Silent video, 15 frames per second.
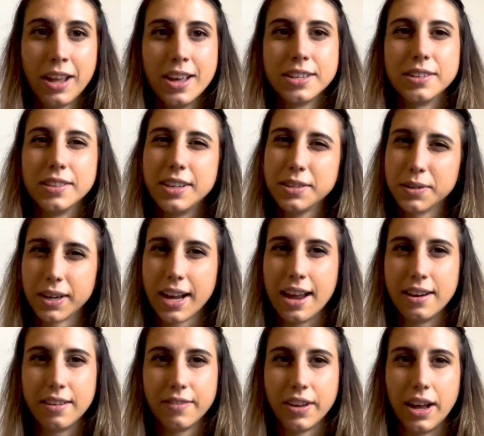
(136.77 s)
So these are
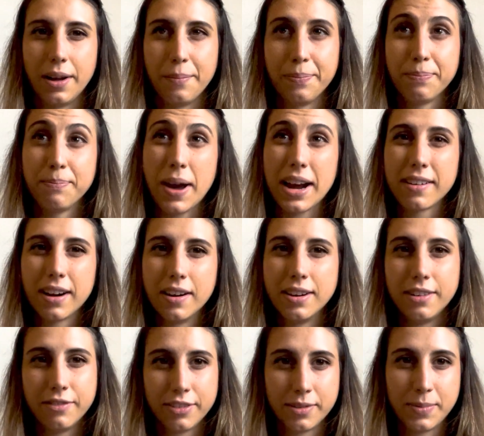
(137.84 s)
kind of background
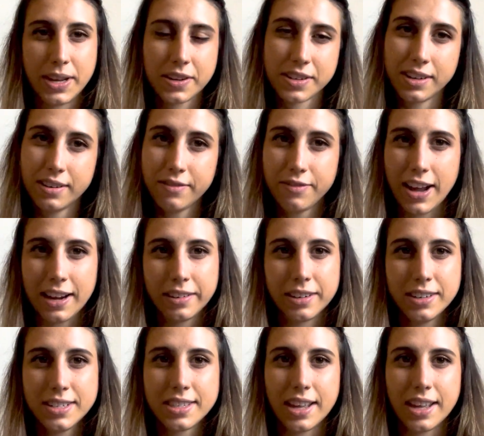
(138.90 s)
information factors